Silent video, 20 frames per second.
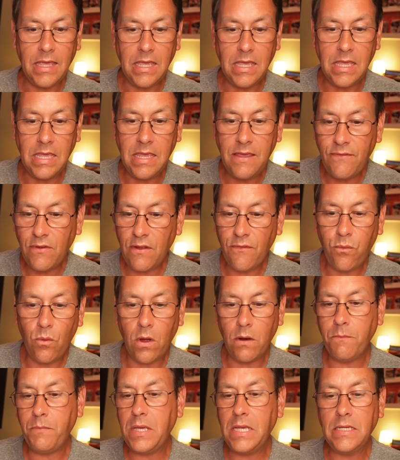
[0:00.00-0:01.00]
Even if
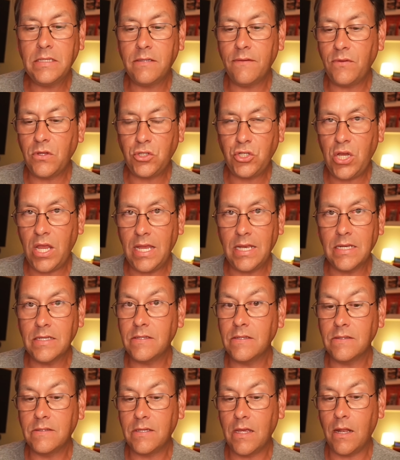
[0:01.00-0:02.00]
one piece of the chain
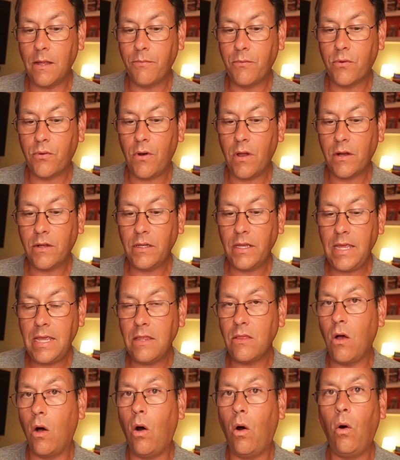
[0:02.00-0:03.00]
isn't set up correctly,
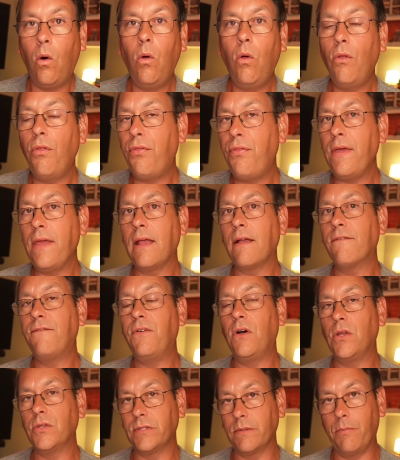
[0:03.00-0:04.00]
the whole thing
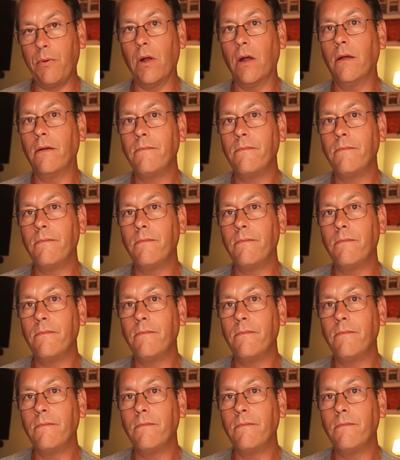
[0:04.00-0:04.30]
falls apart.